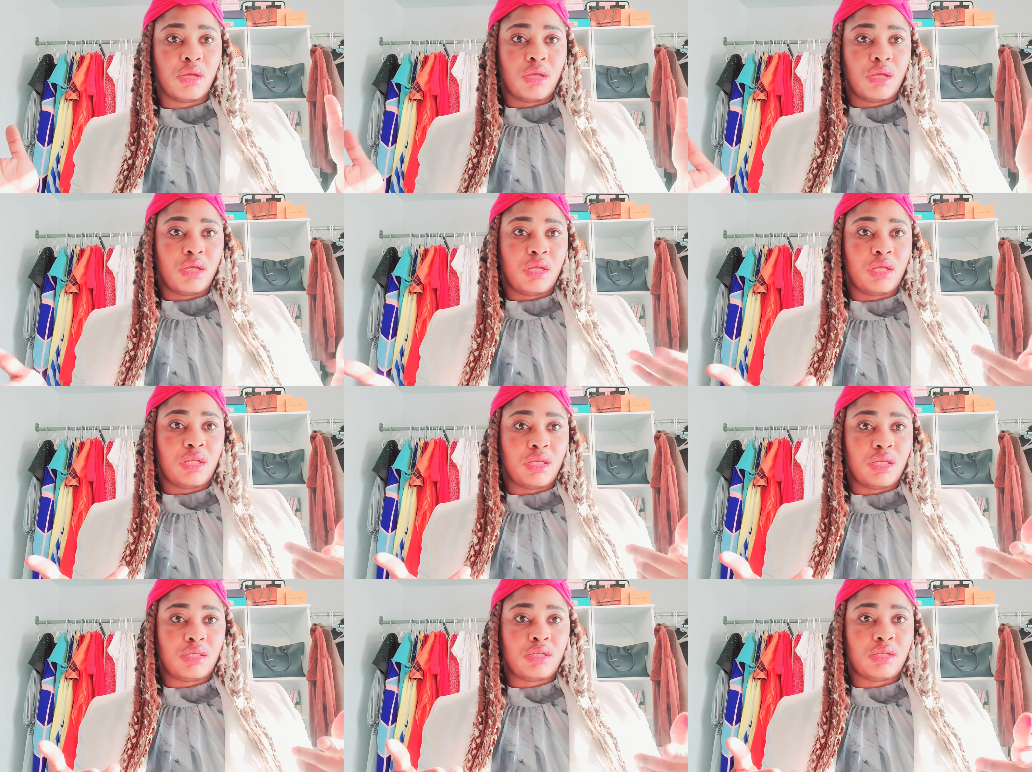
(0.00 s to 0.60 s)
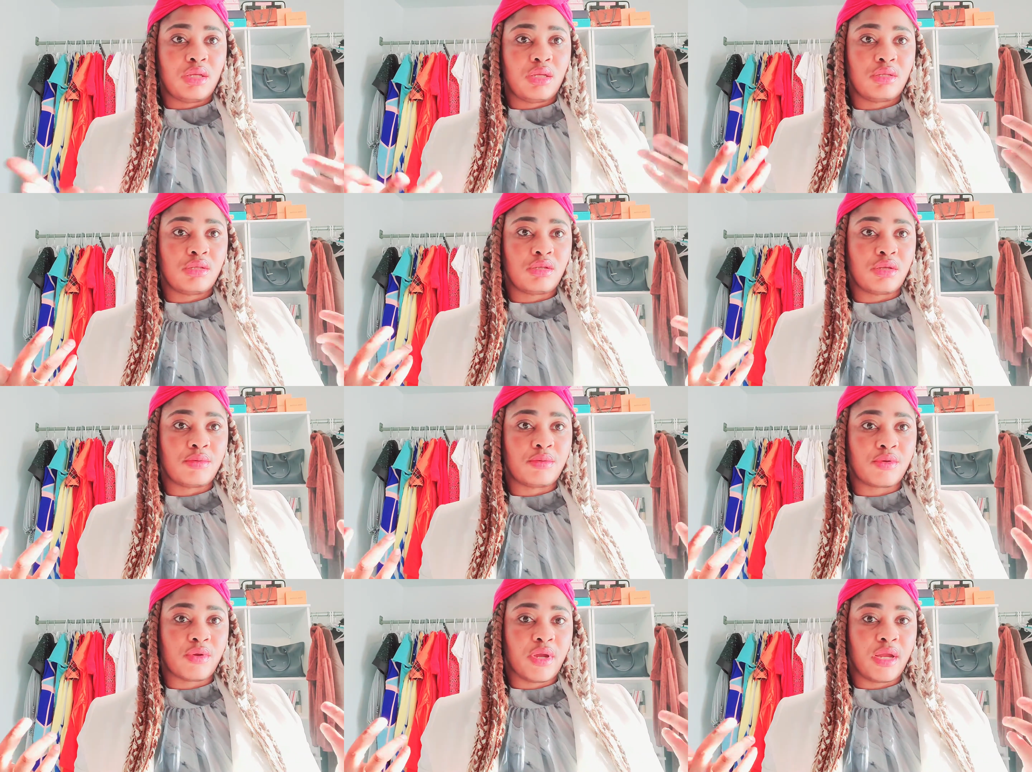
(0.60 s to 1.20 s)
hit it
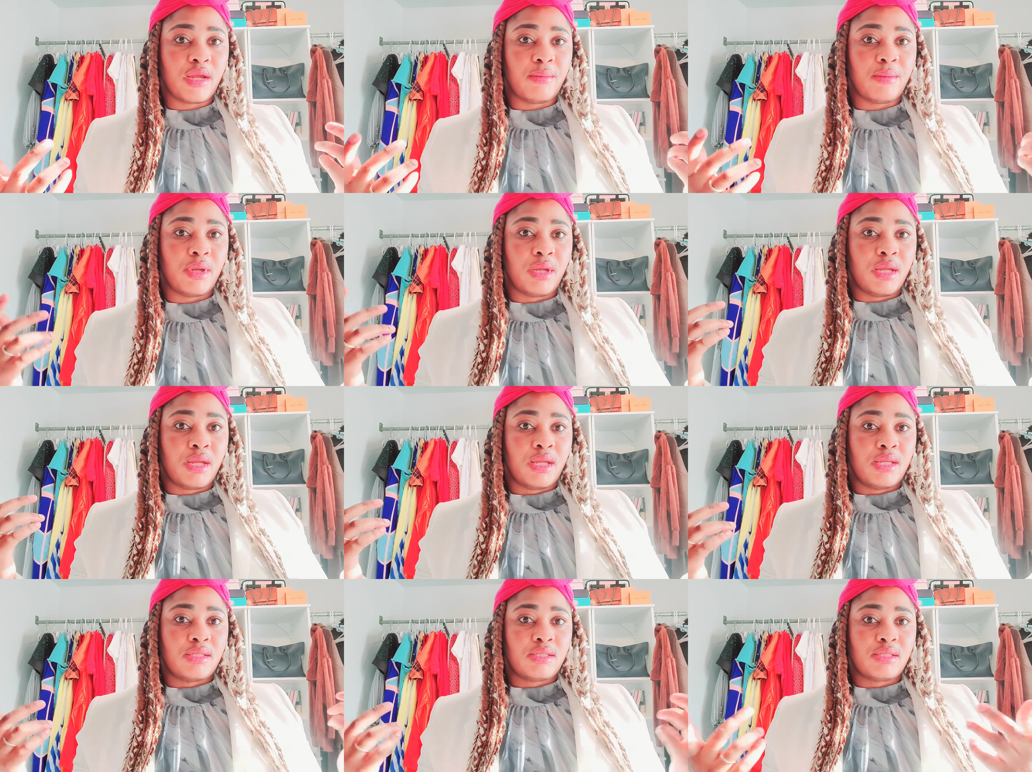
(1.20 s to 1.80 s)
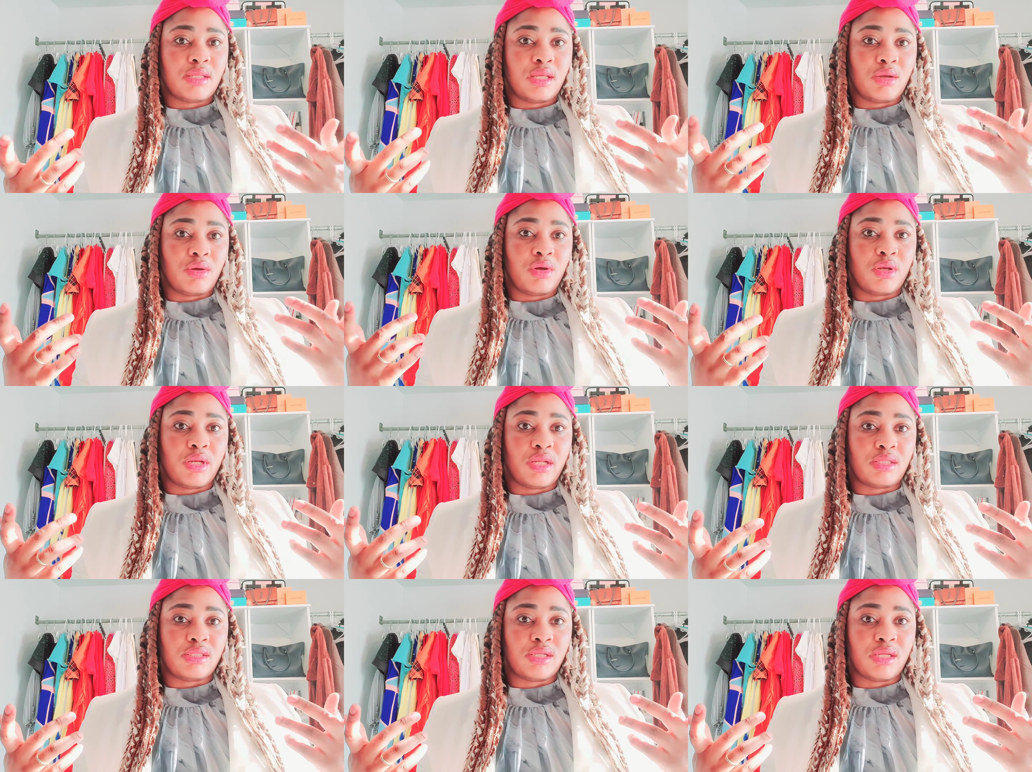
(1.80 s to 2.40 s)
subscribe stay
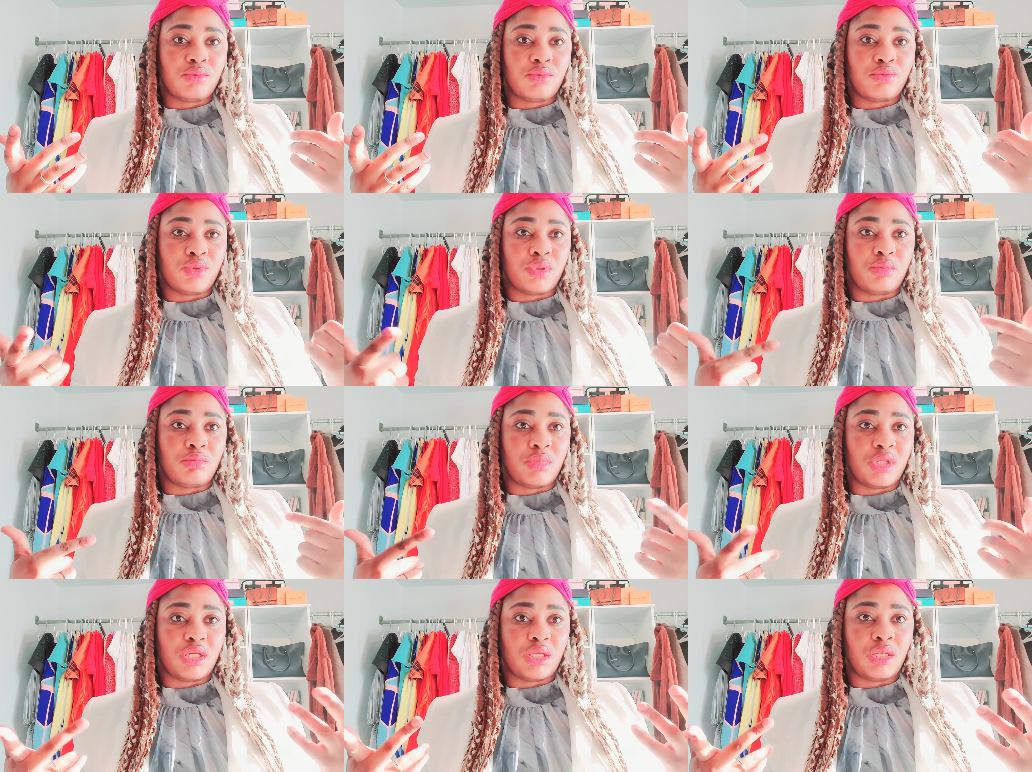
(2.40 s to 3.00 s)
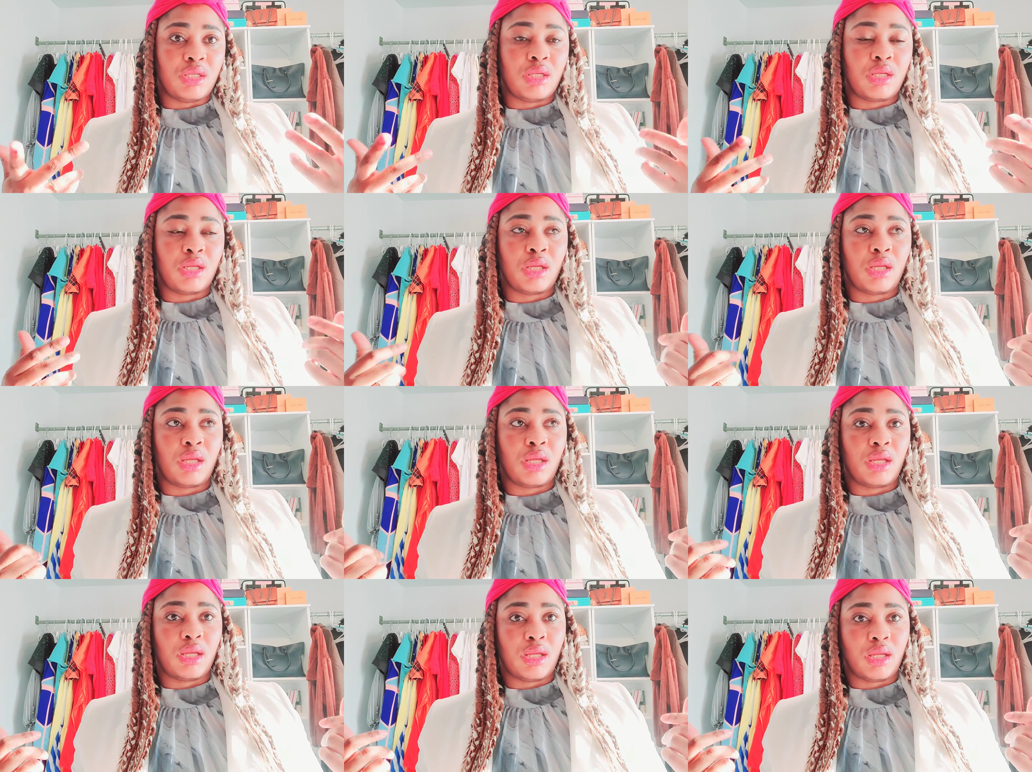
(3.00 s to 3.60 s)
connected with me
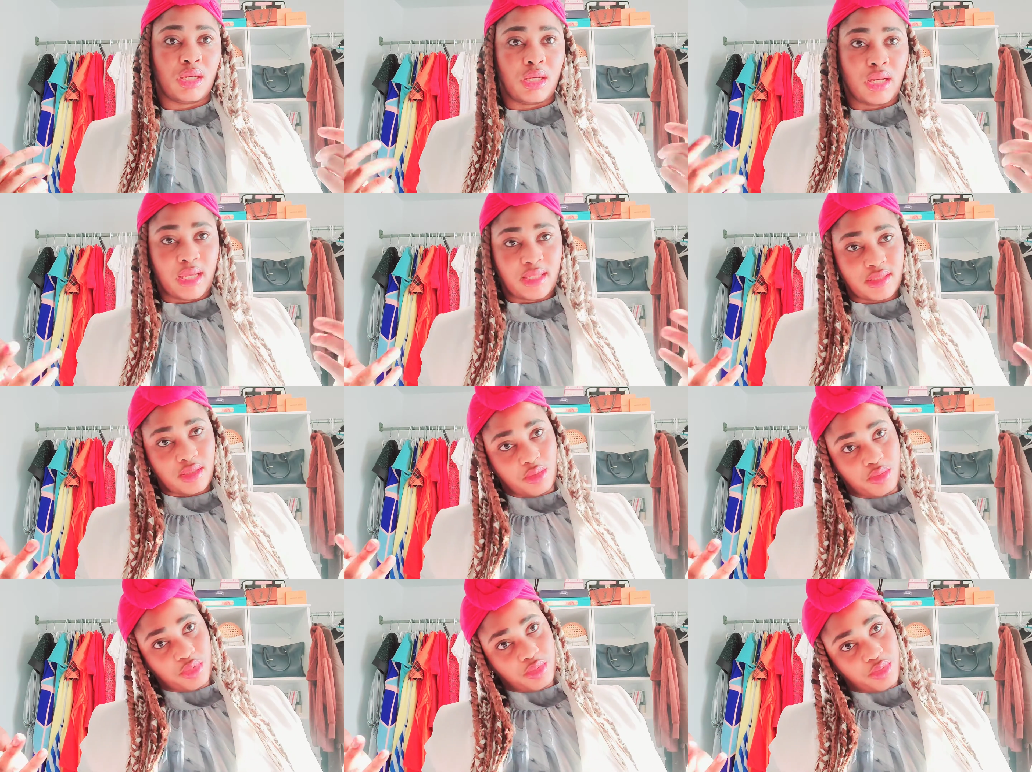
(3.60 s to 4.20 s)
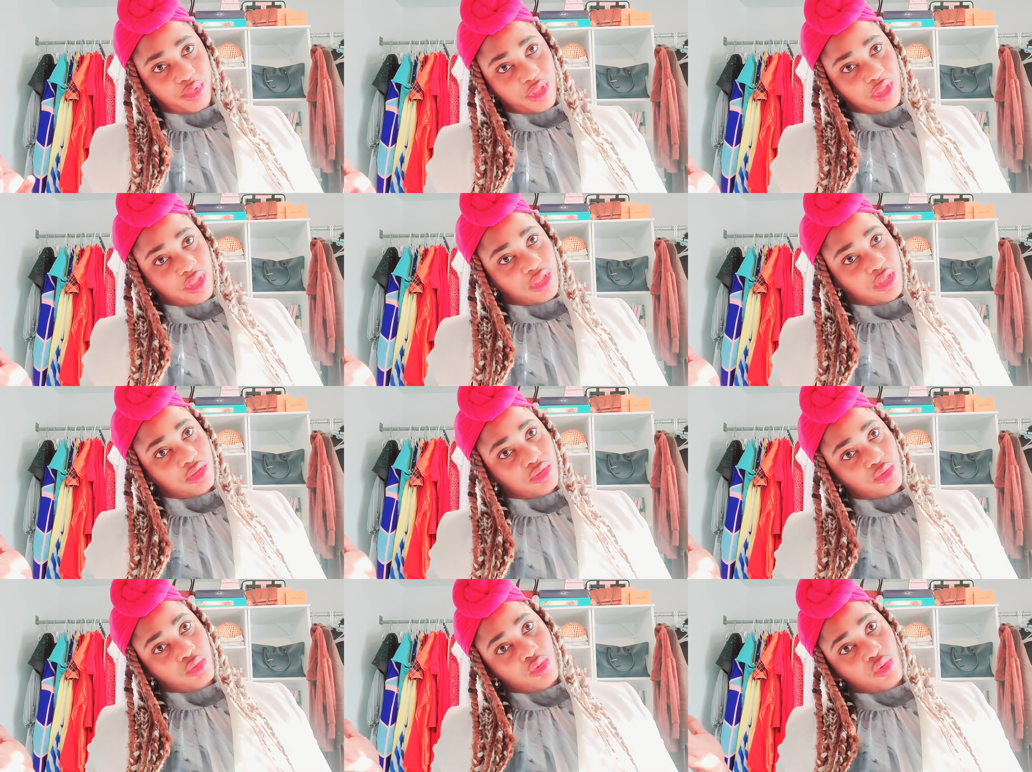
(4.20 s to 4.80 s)
and as i'll be bringing
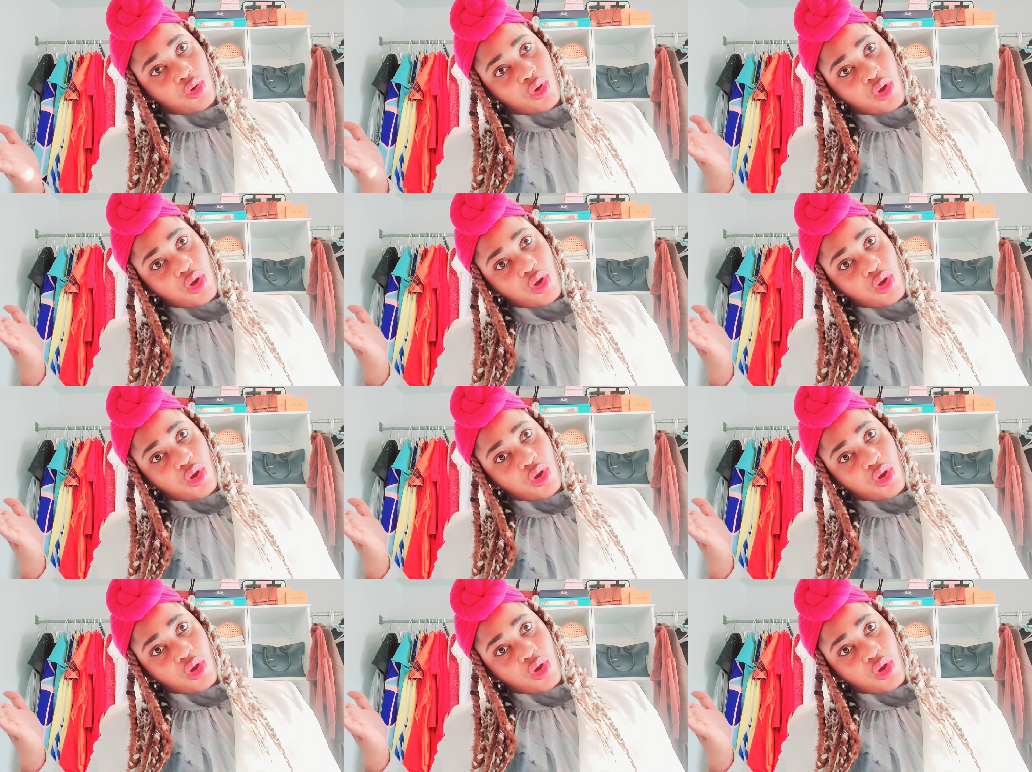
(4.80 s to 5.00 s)
you